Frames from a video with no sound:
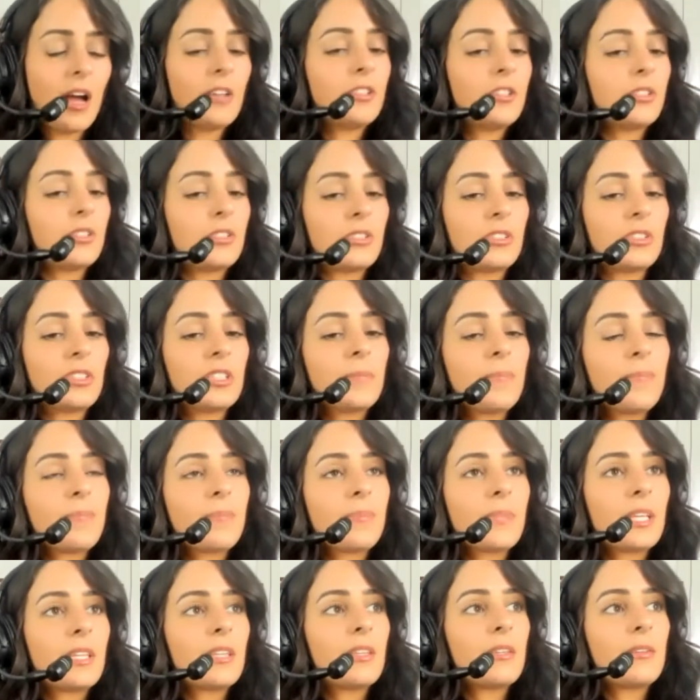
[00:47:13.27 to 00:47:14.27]
just
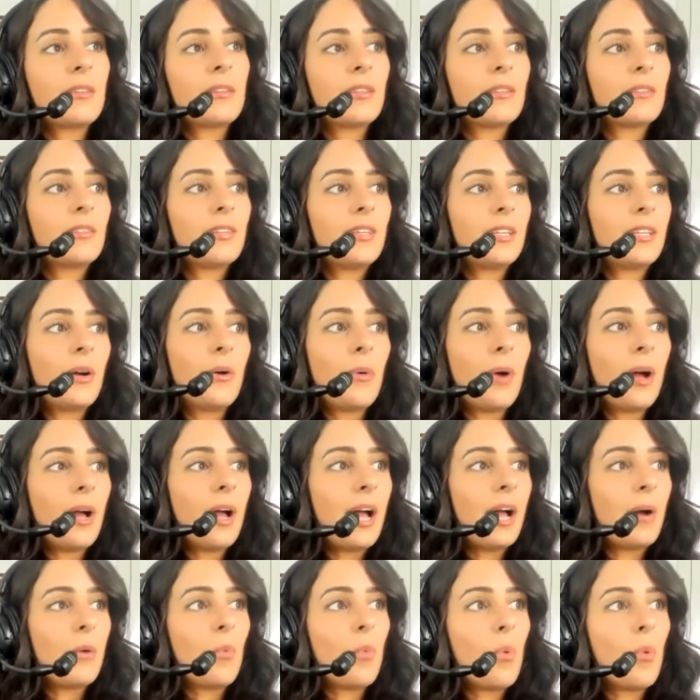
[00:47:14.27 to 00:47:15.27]
you know
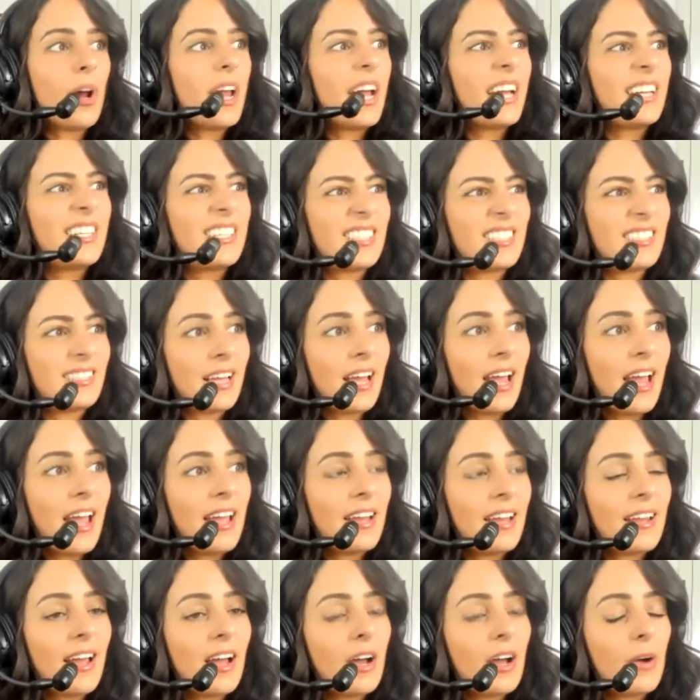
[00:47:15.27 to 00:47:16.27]
uh, what I say
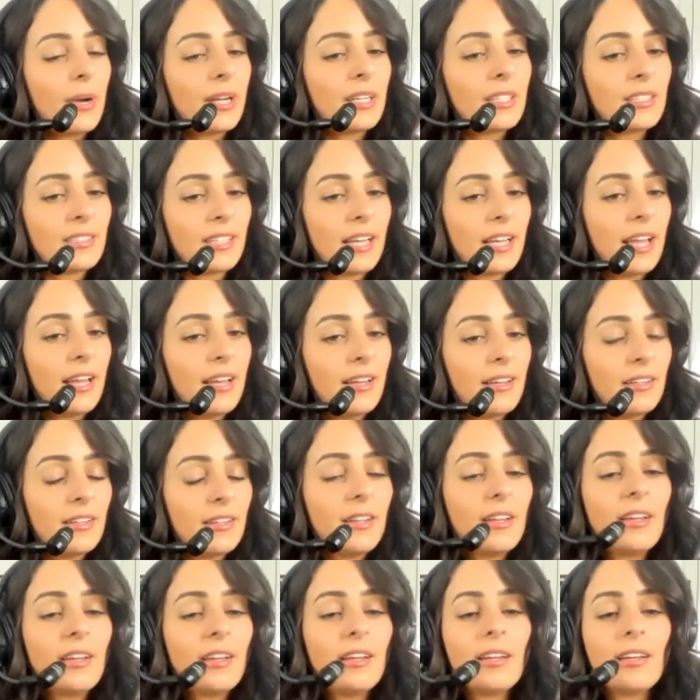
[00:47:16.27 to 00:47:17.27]
and how I say it.
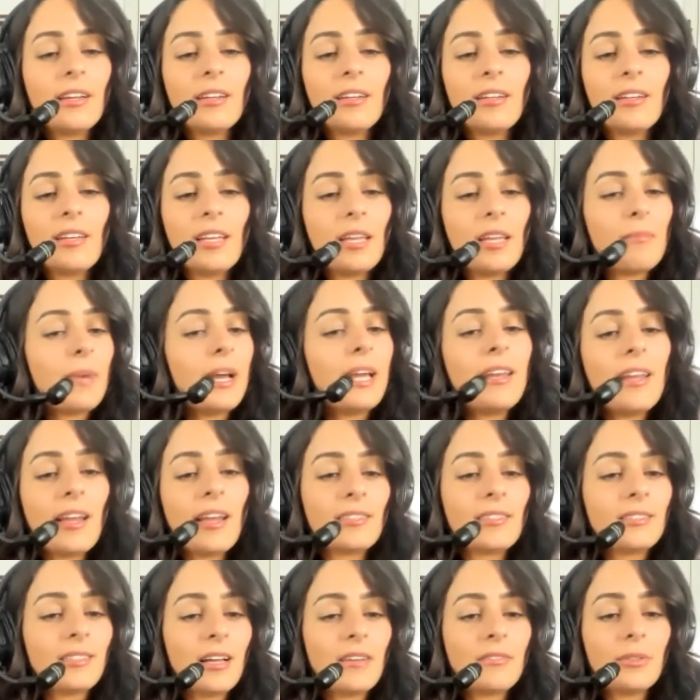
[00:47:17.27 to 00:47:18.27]
In my
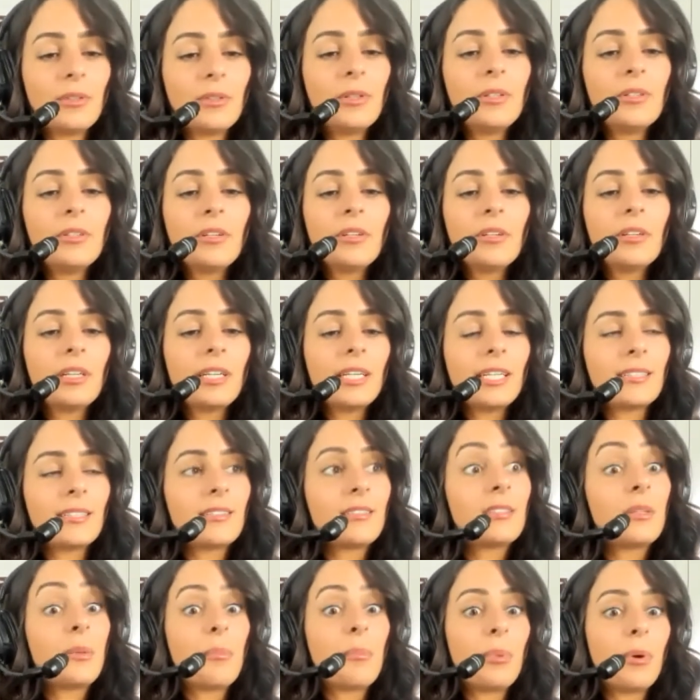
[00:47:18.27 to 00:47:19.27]
next level, it's
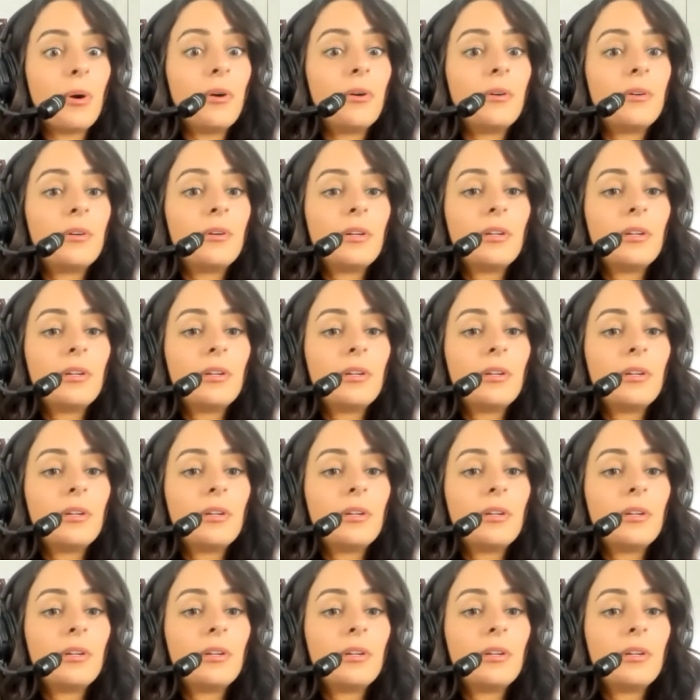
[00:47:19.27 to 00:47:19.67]
simple.